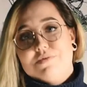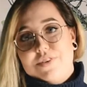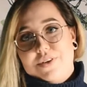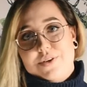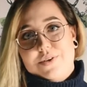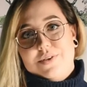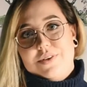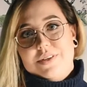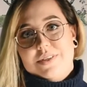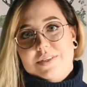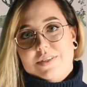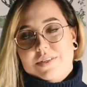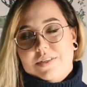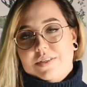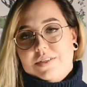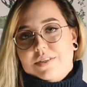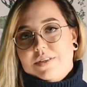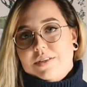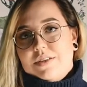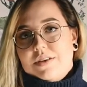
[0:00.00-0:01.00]
food.
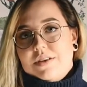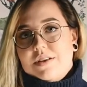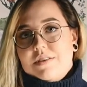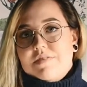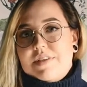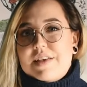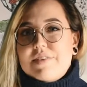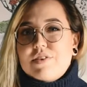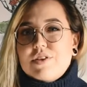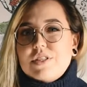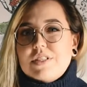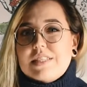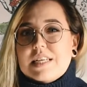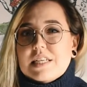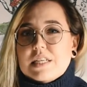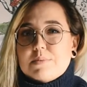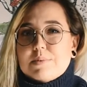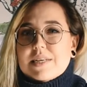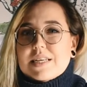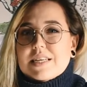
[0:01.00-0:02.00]
Favors
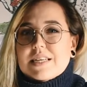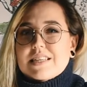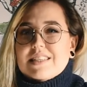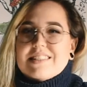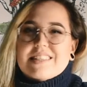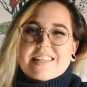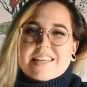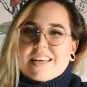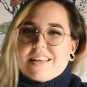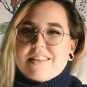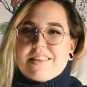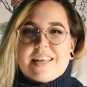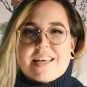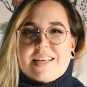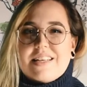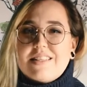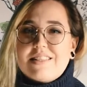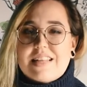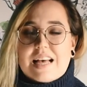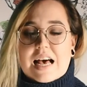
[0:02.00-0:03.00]
tend to be dinky
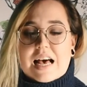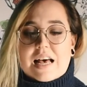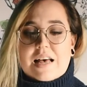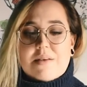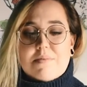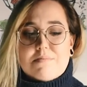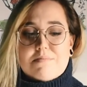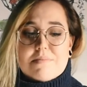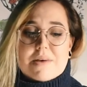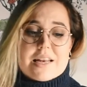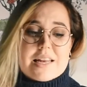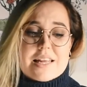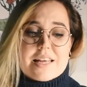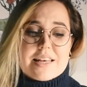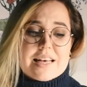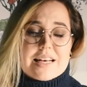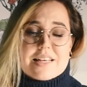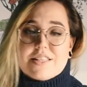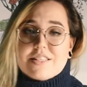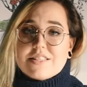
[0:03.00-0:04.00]
things that many
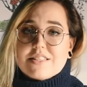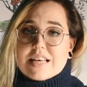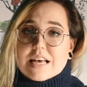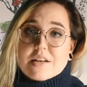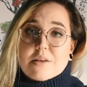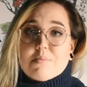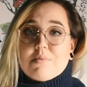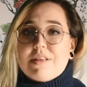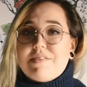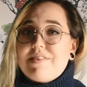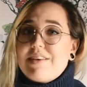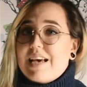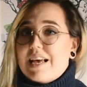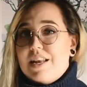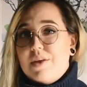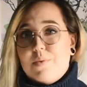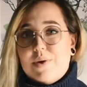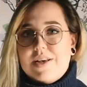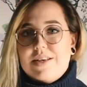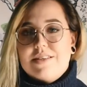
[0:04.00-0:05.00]
guests end up leaving
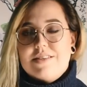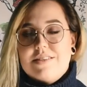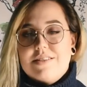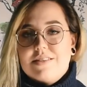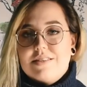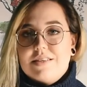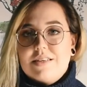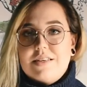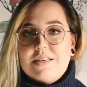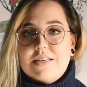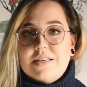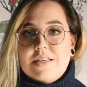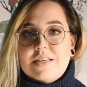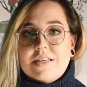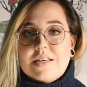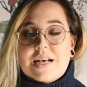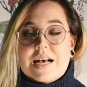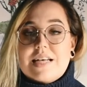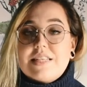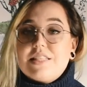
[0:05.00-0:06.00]
anyways.
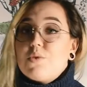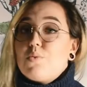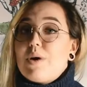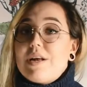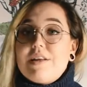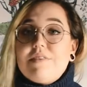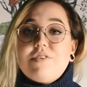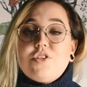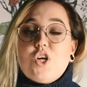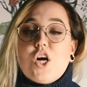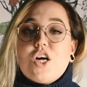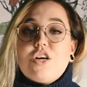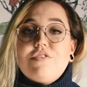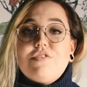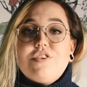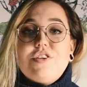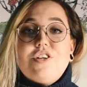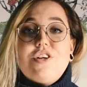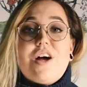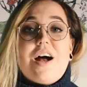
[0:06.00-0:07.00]
As a wedding
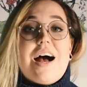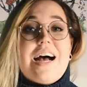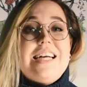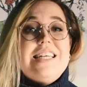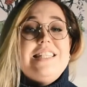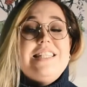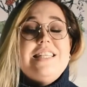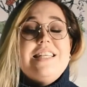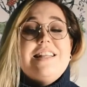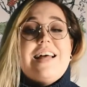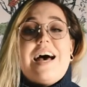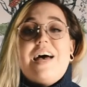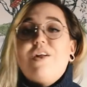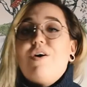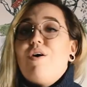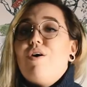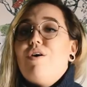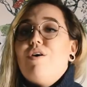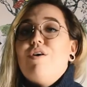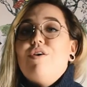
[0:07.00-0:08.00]
photographer, I see that
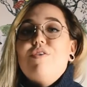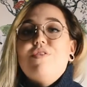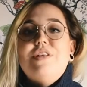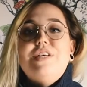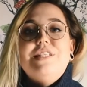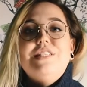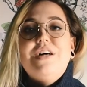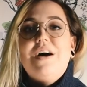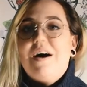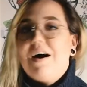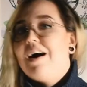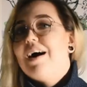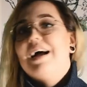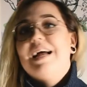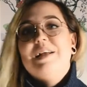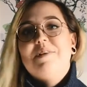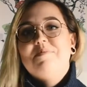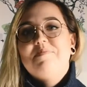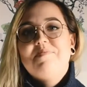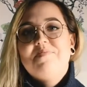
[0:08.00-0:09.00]
all the
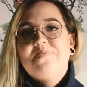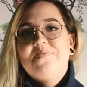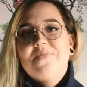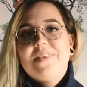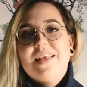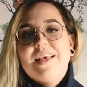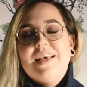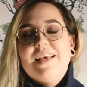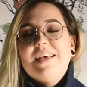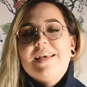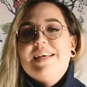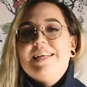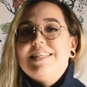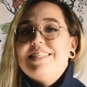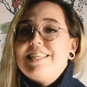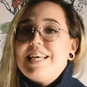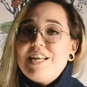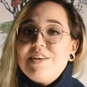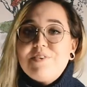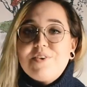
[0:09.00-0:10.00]
time.
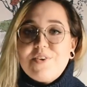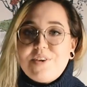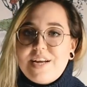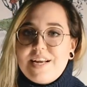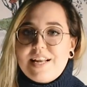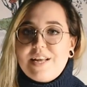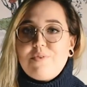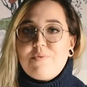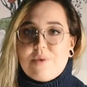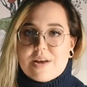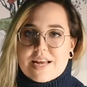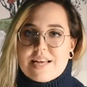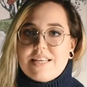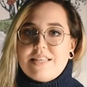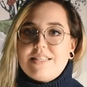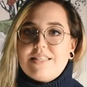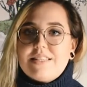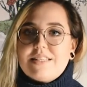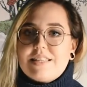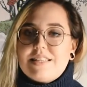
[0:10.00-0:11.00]
Instead of creating
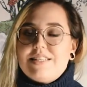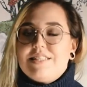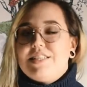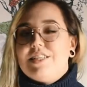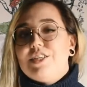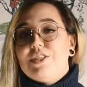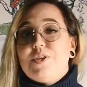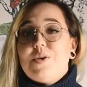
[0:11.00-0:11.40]
waste, consider